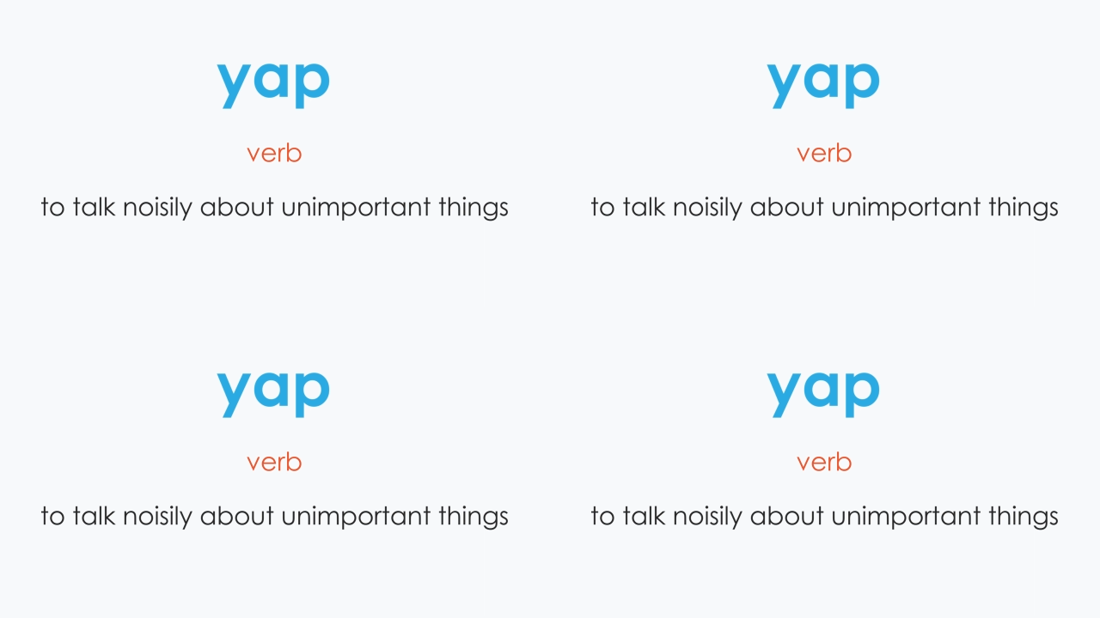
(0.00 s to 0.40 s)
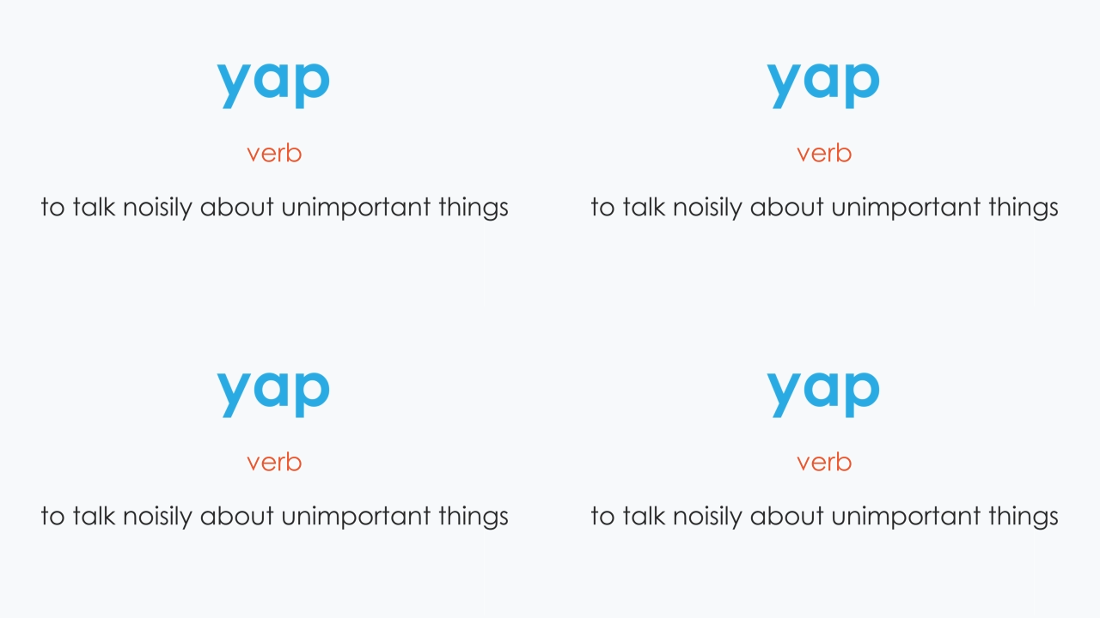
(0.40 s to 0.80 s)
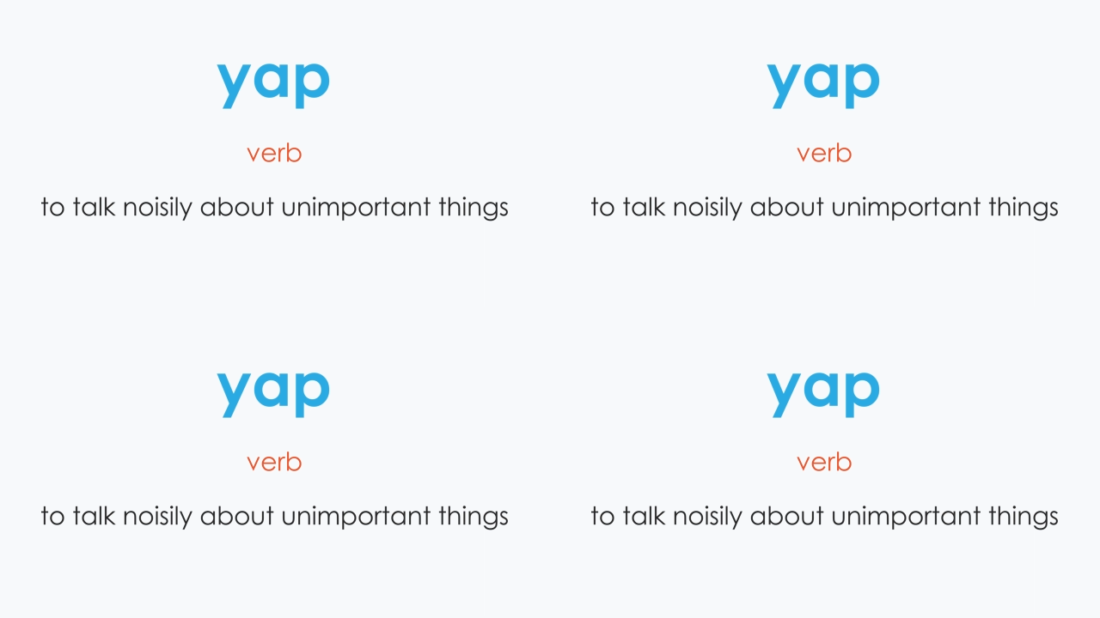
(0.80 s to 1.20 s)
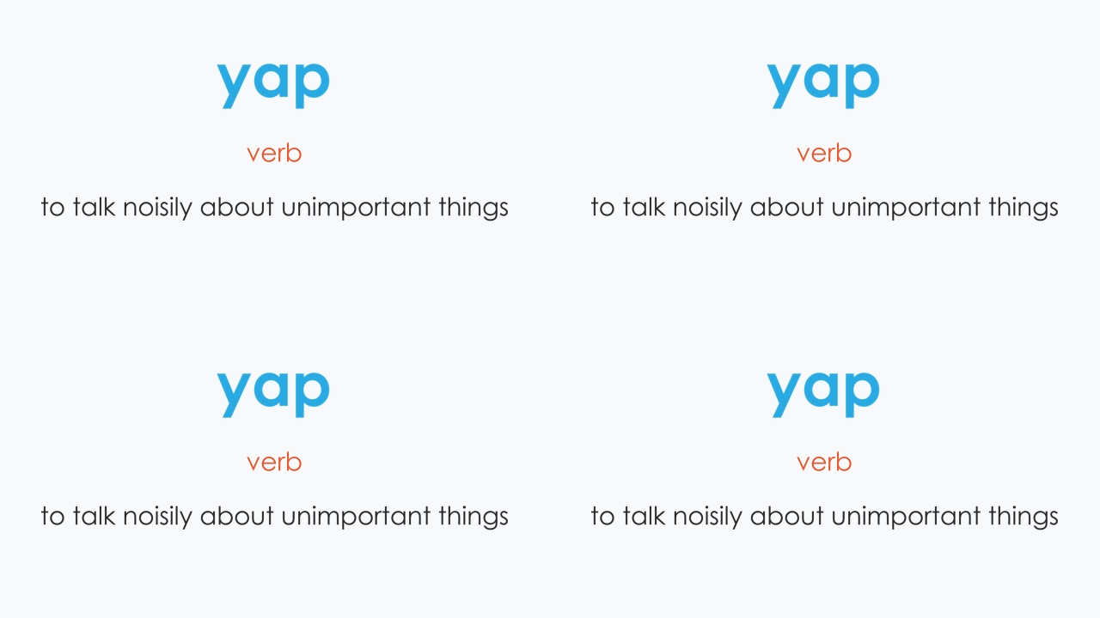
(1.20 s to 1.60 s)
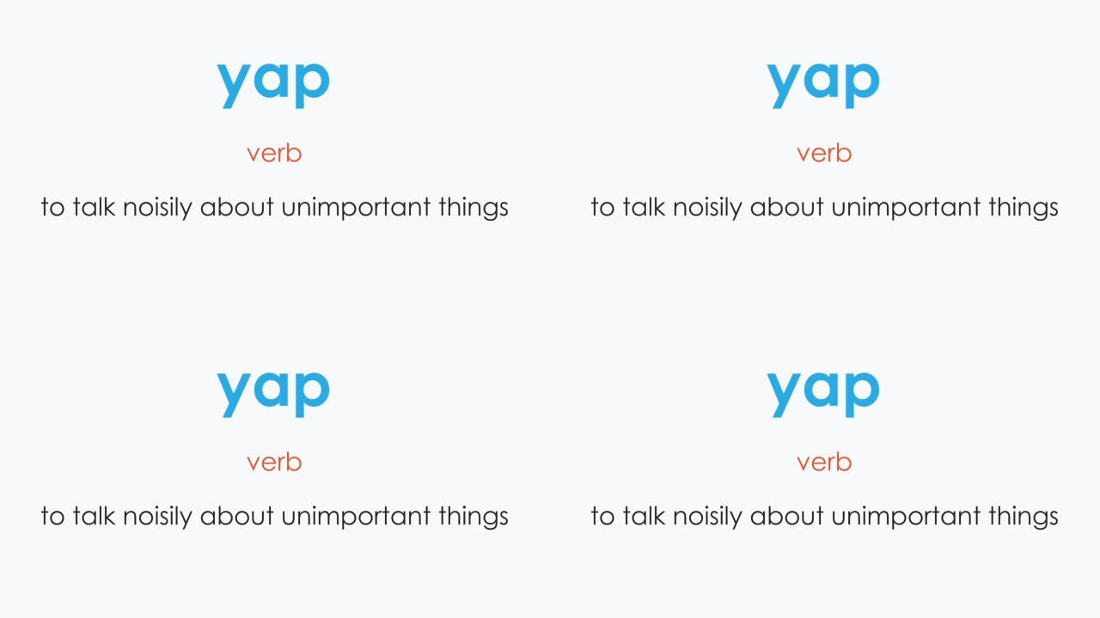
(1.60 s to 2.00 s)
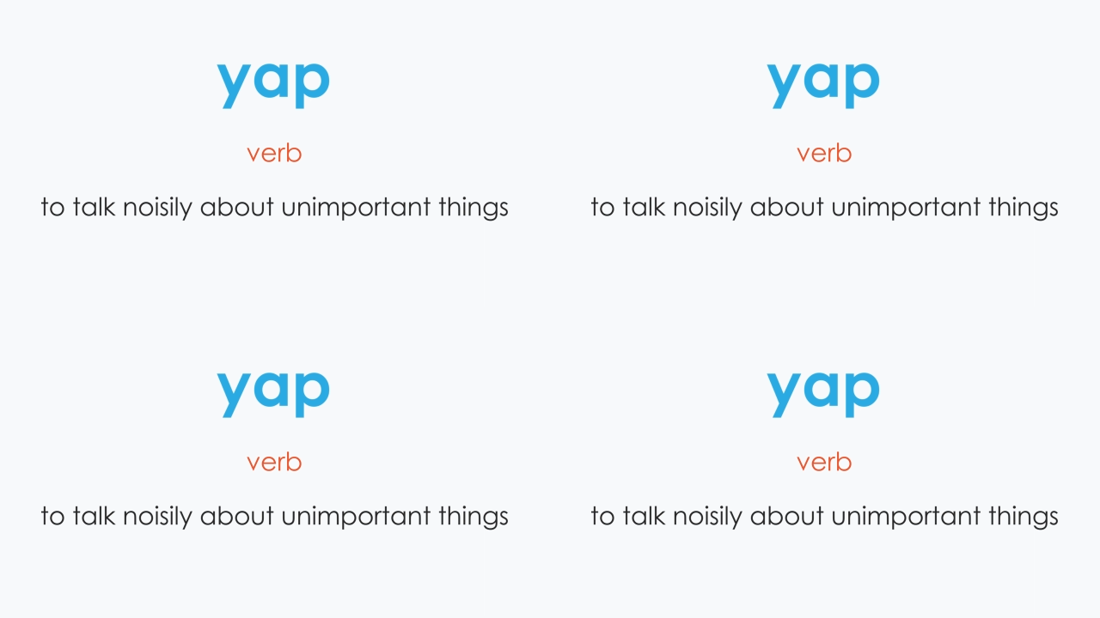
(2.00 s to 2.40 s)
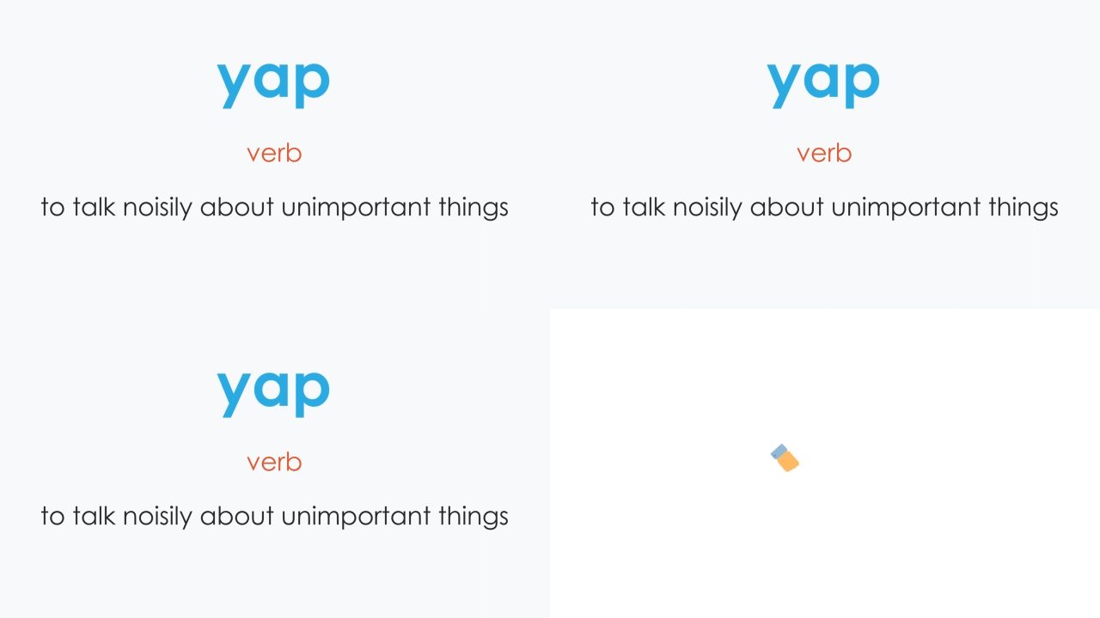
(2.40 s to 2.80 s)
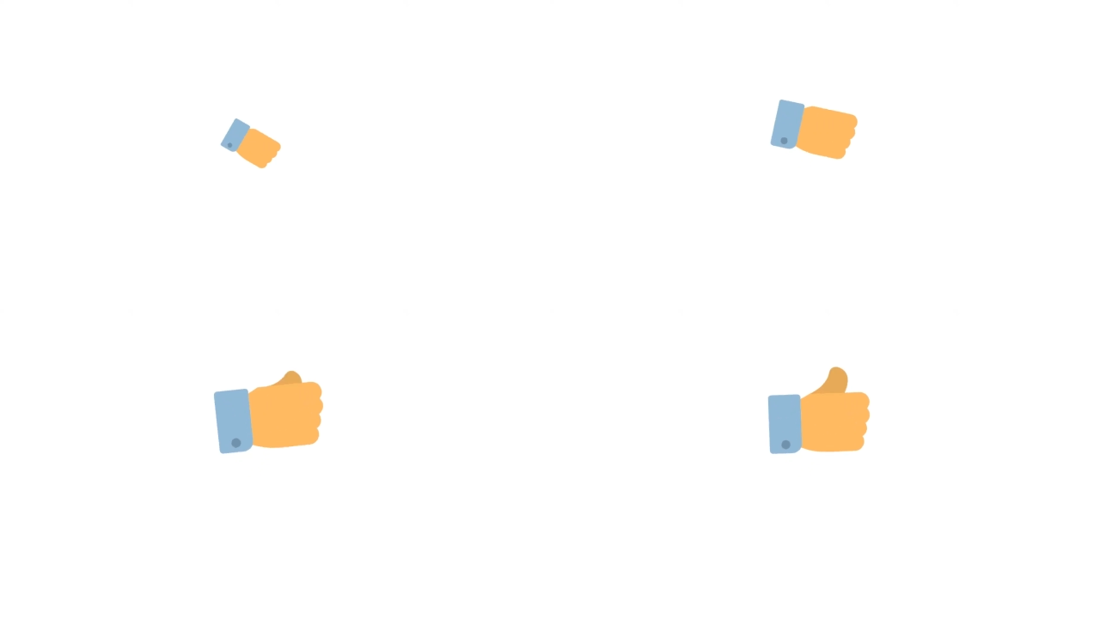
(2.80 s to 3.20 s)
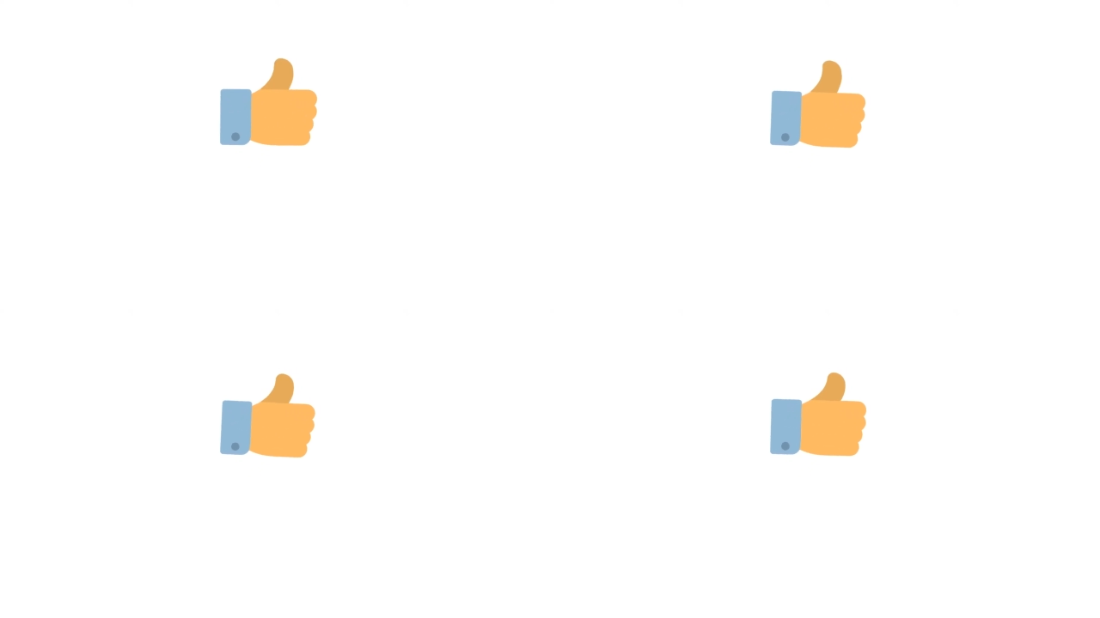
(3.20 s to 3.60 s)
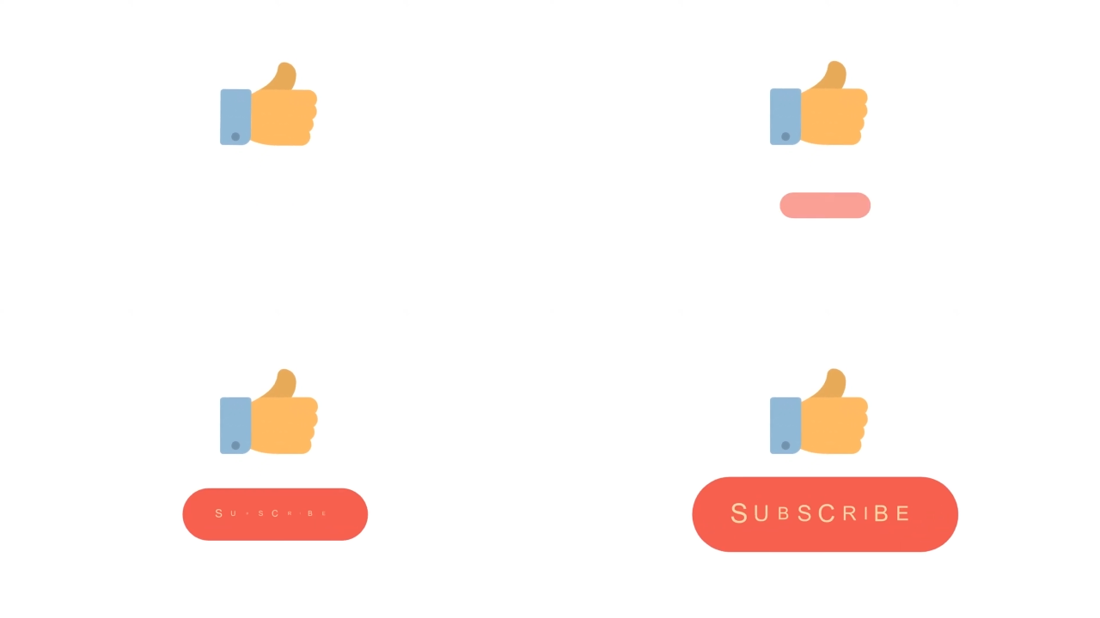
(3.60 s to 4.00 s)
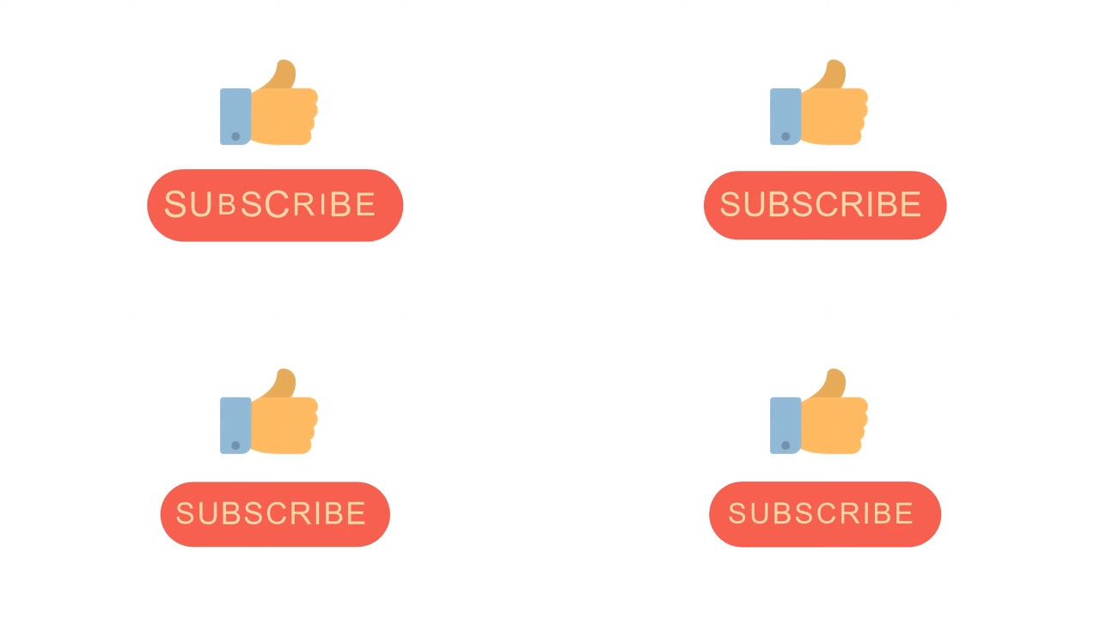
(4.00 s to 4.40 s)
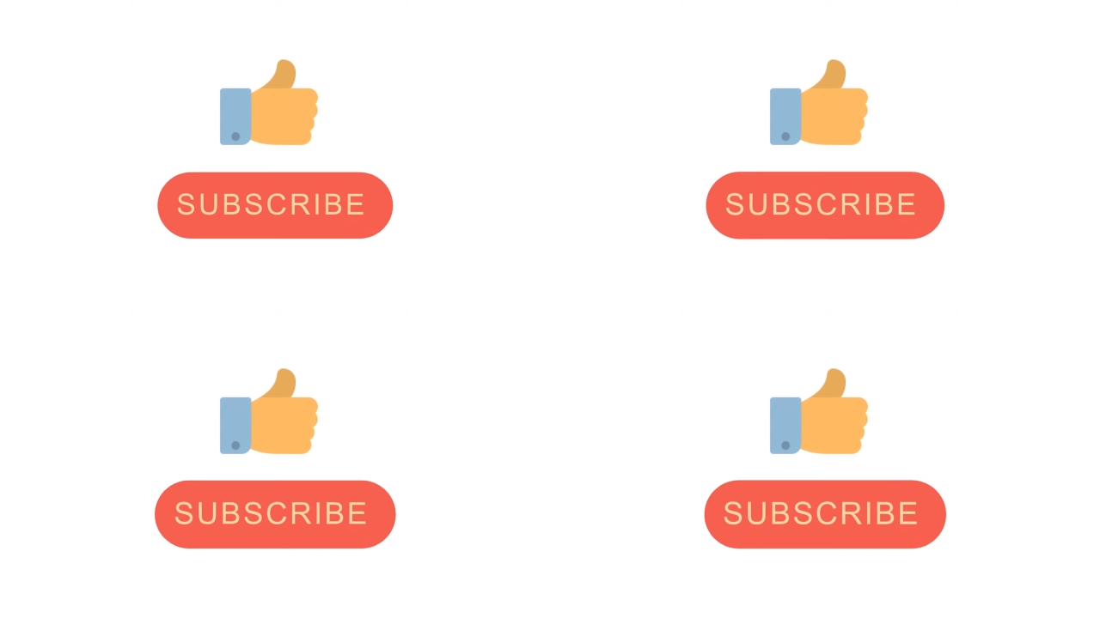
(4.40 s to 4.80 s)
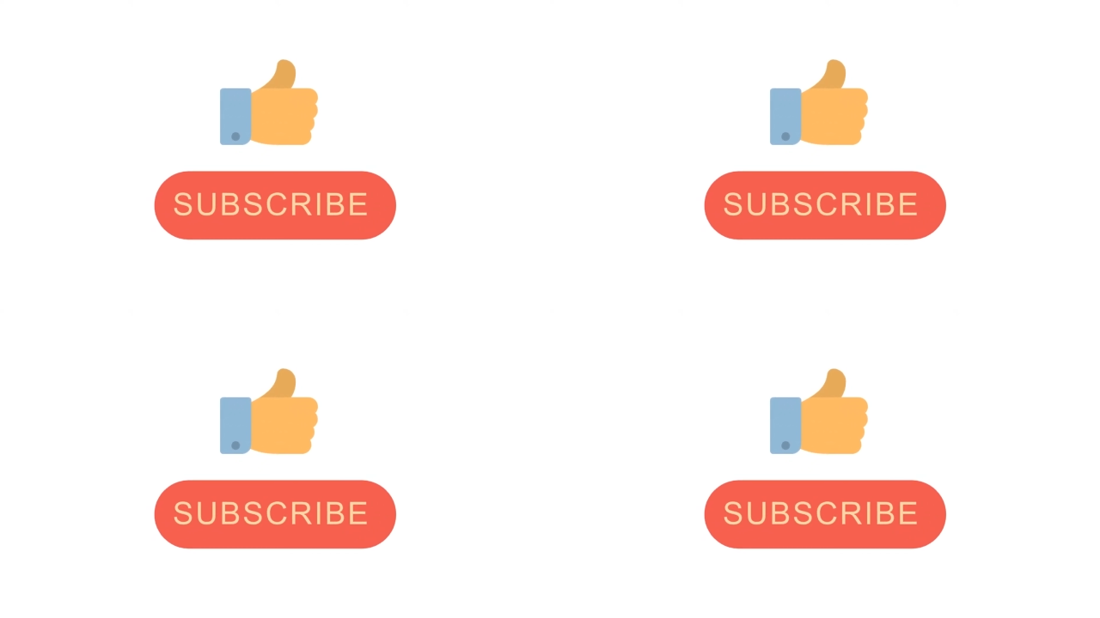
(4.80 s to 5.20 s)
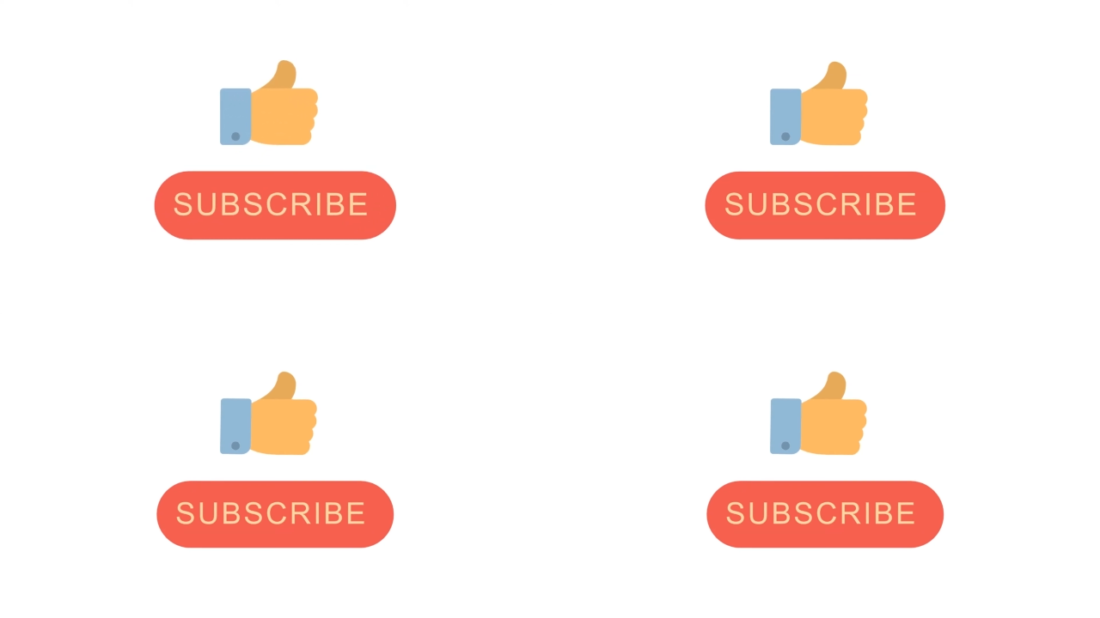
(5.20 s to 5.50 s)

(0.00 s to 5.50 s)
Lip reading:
Nobody's mouth can be seen.